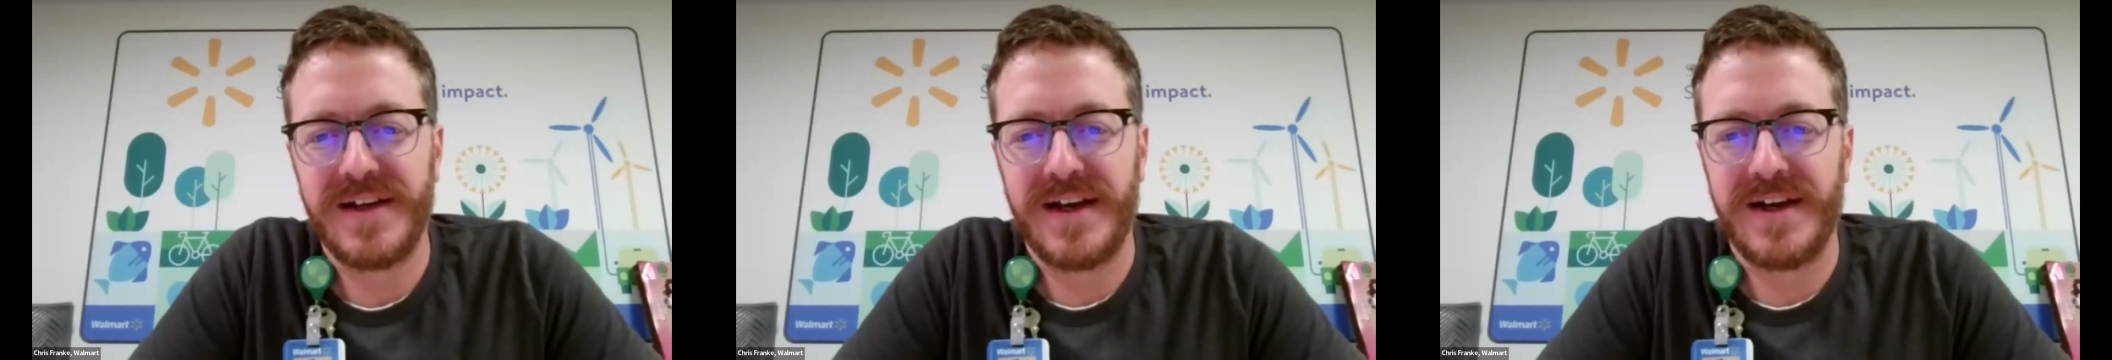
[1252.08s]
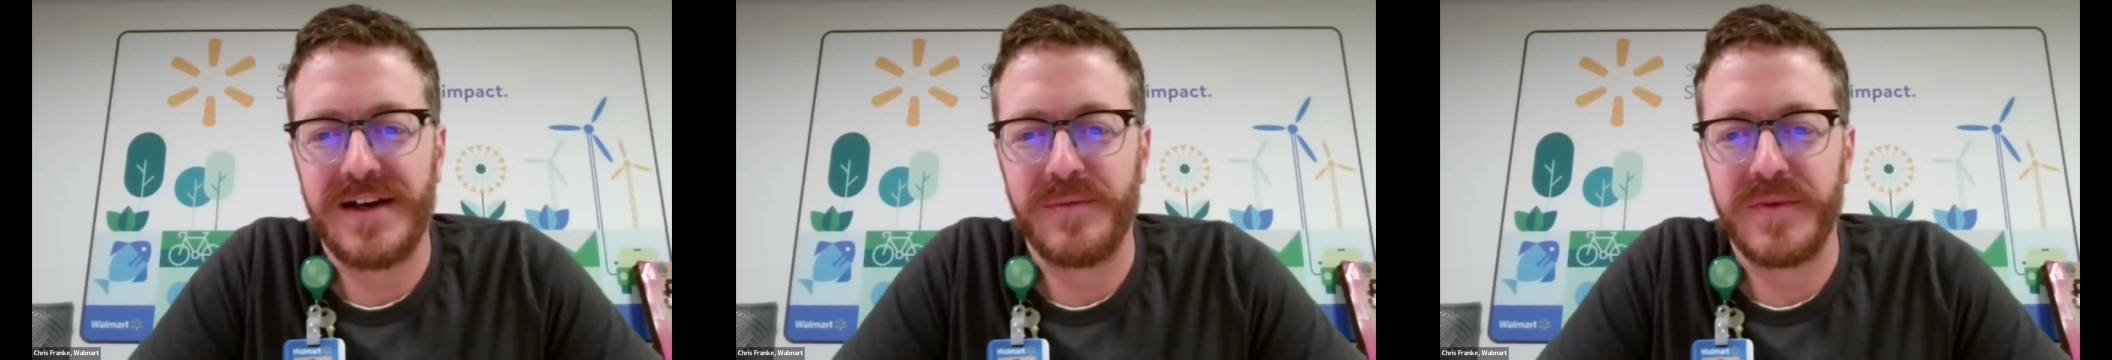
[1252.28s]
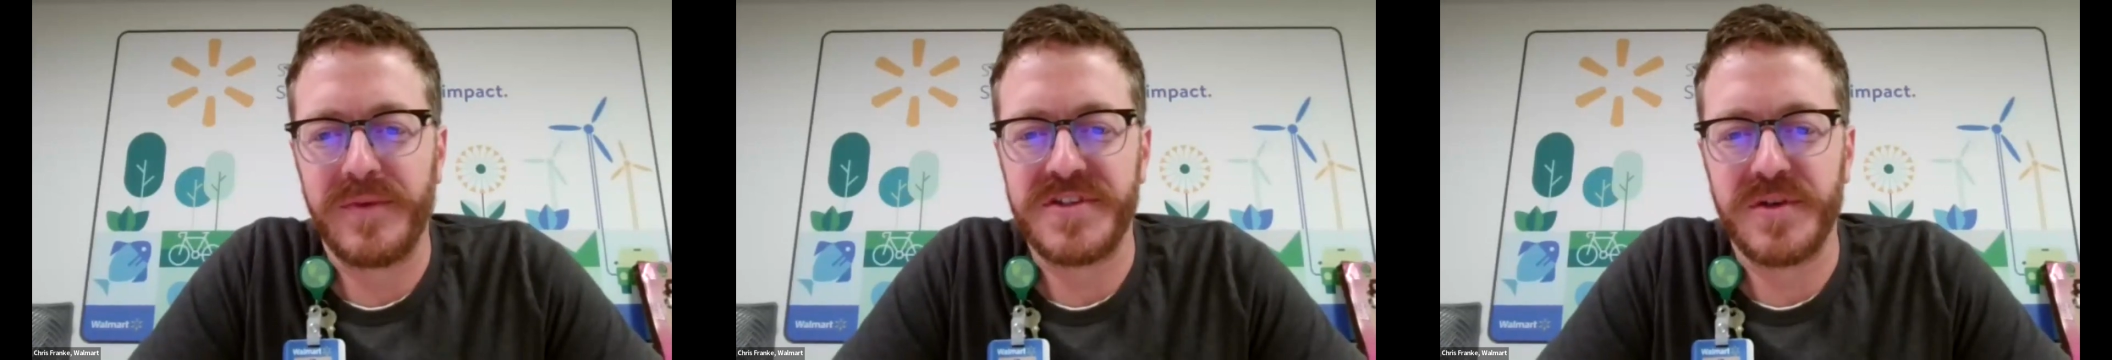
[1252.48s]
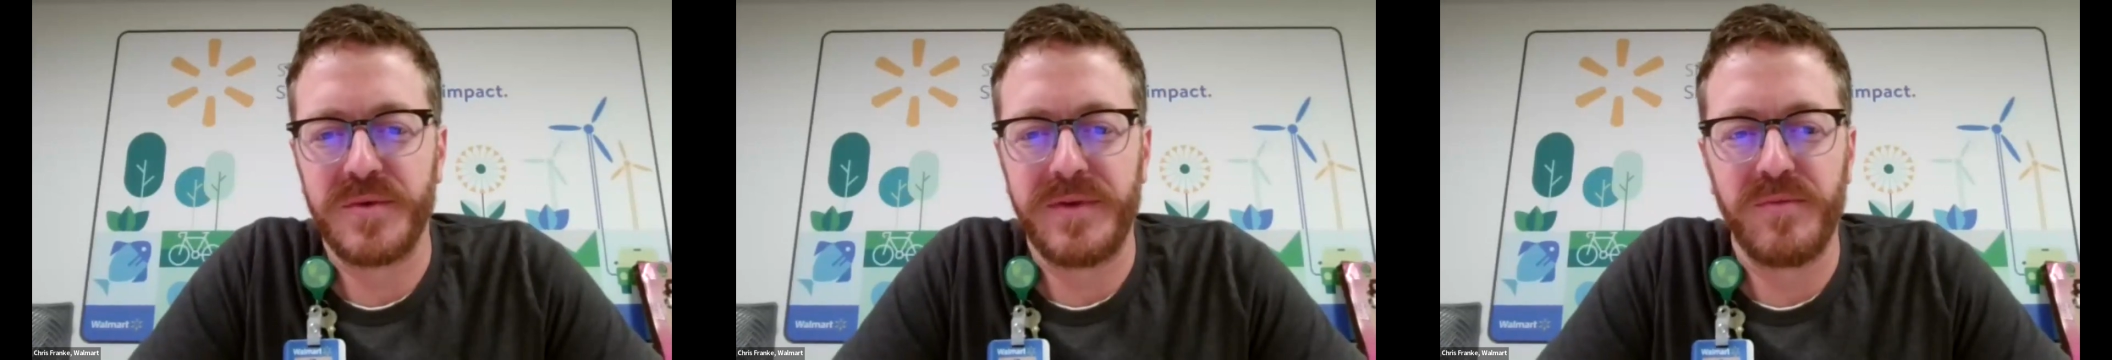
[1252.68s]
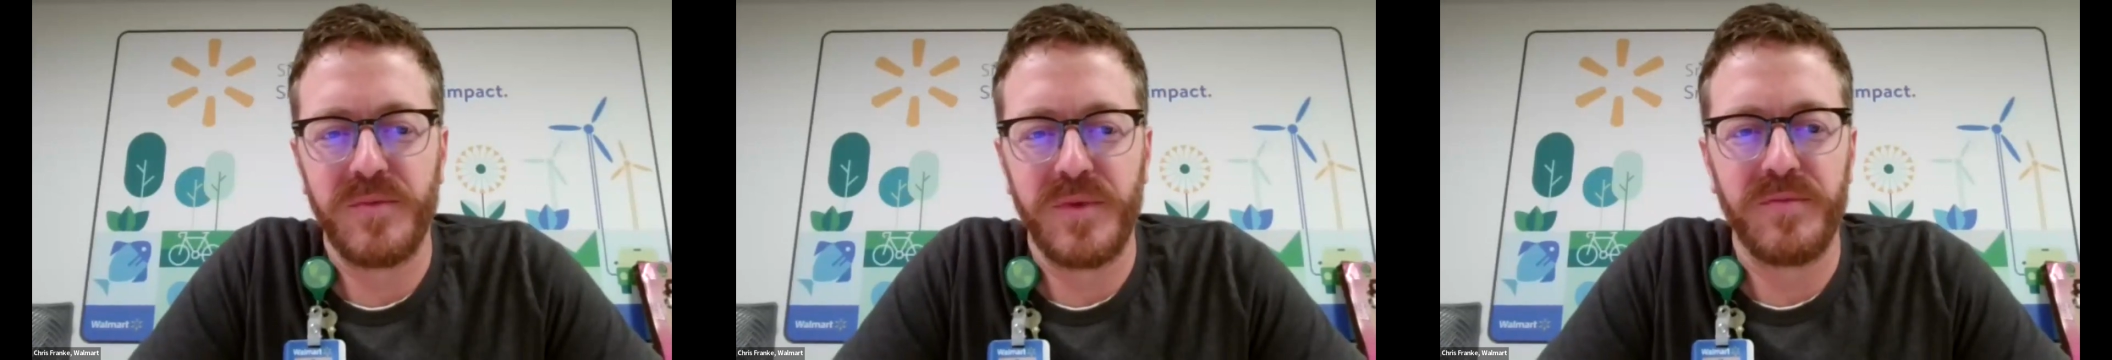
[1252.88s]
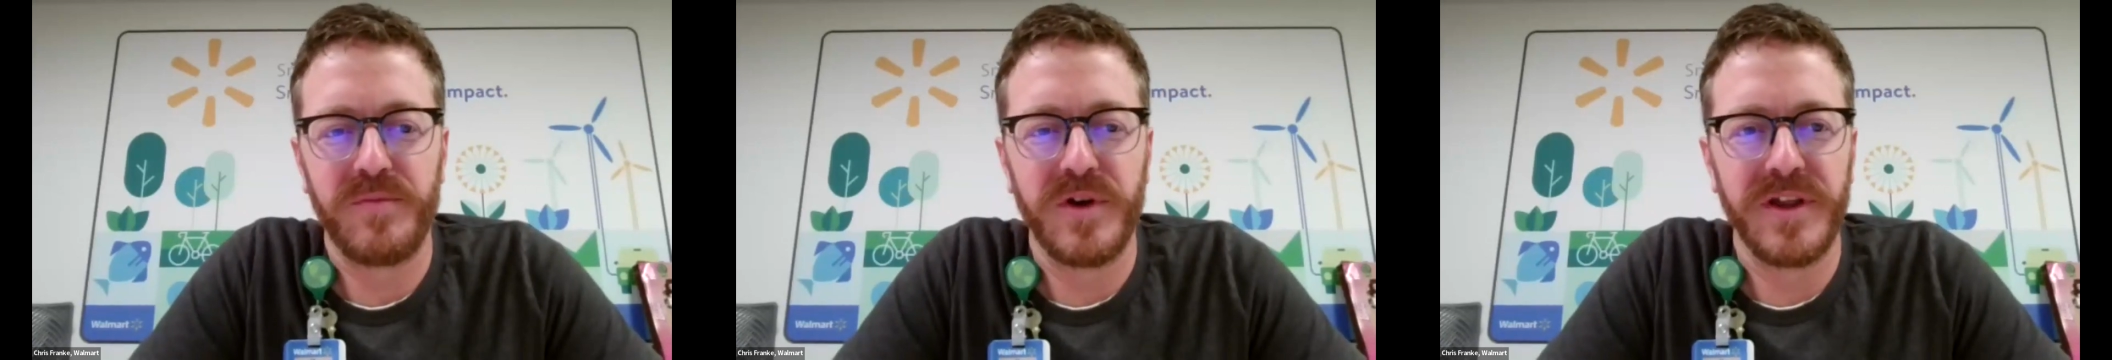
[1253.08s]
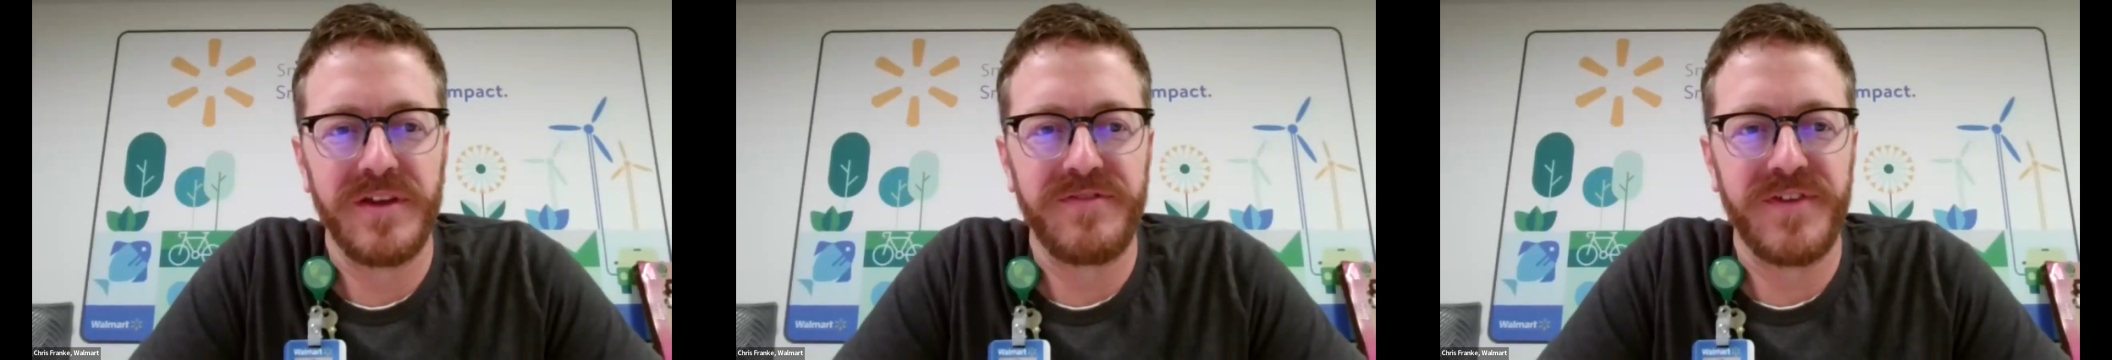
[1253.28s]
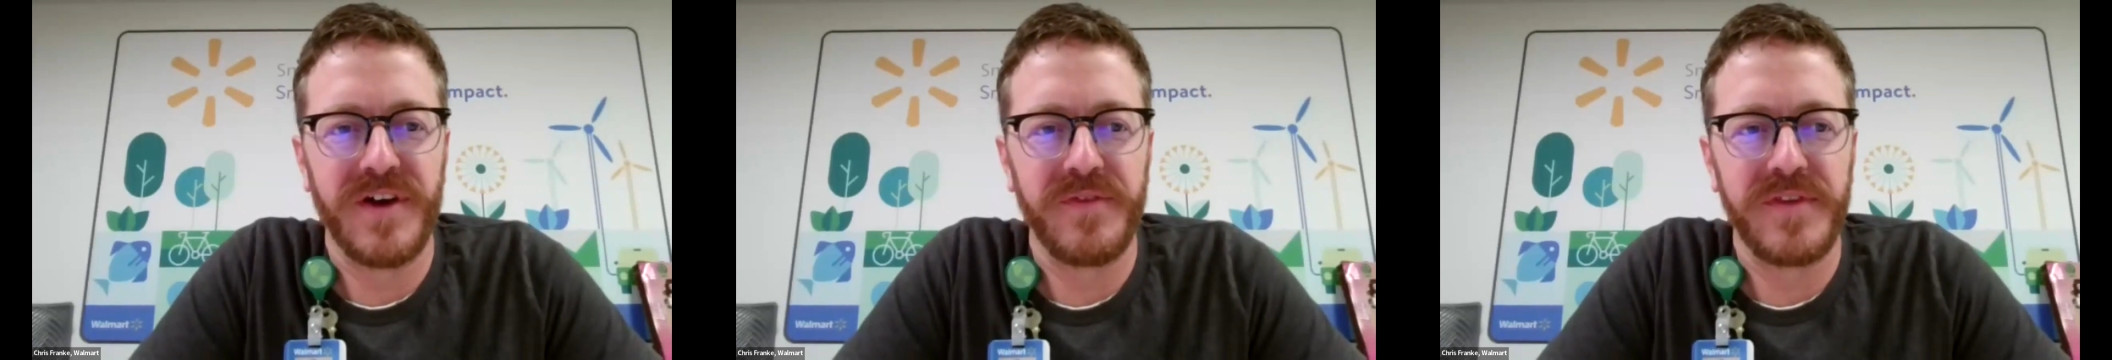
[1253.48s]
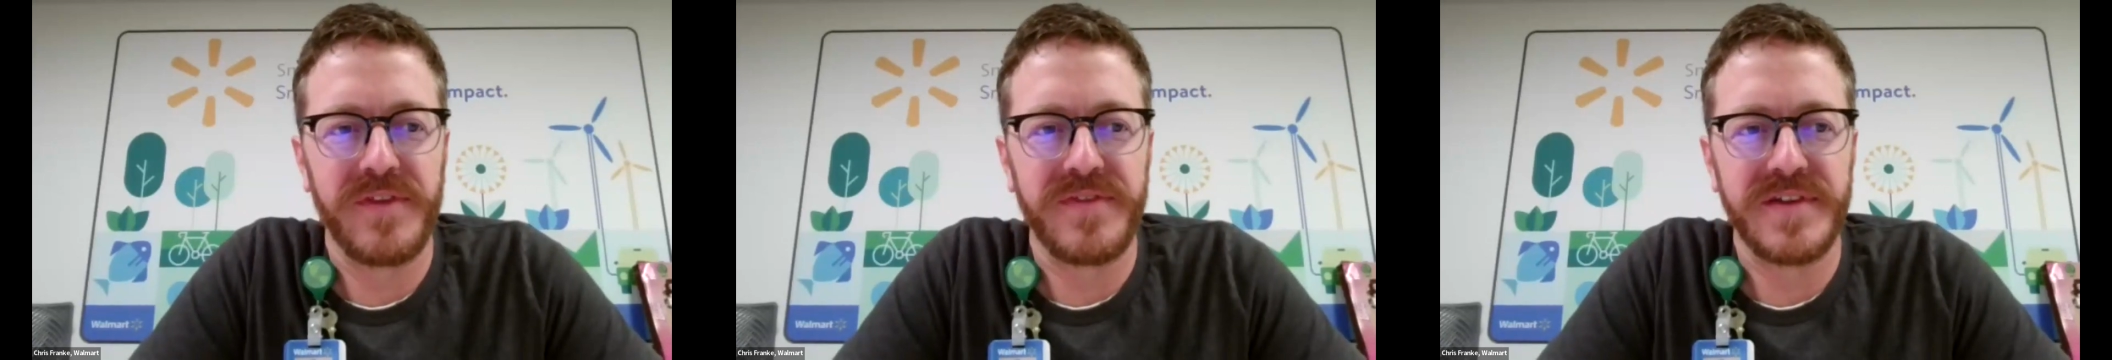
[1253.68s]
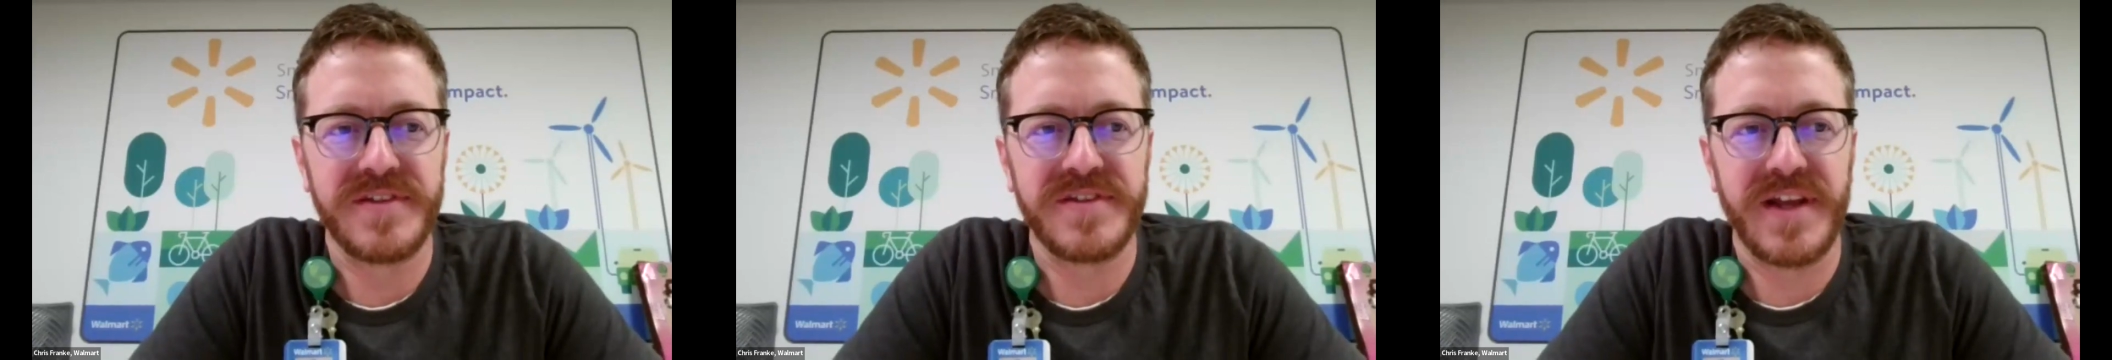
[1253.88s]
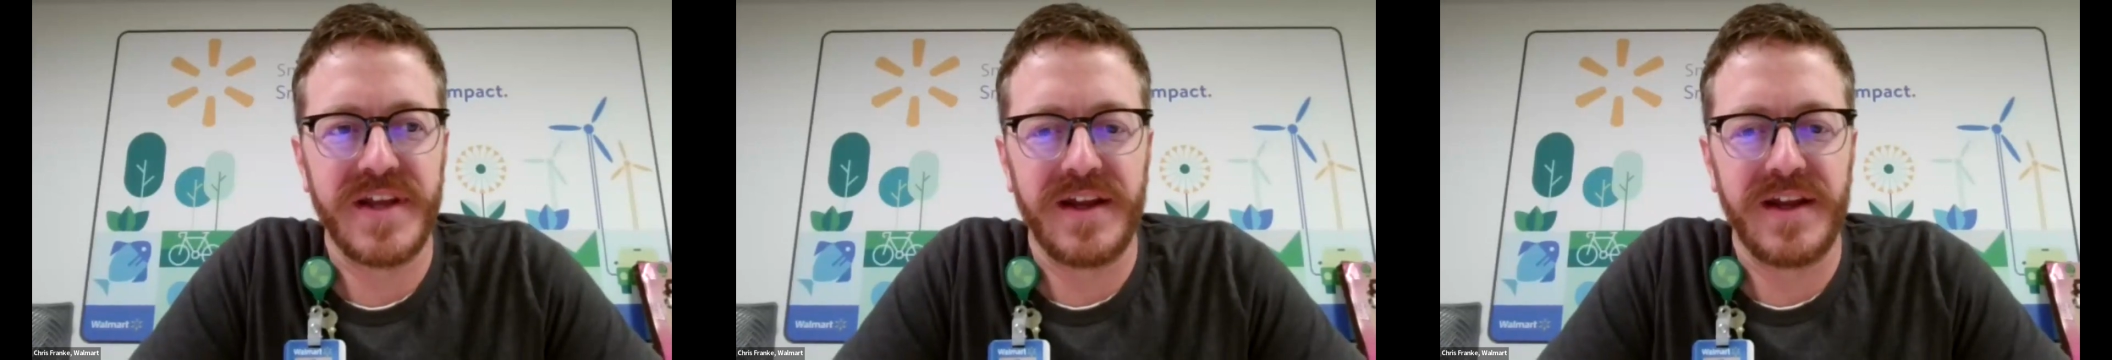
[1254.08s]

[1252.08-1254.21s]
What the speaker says: And so we really felt that this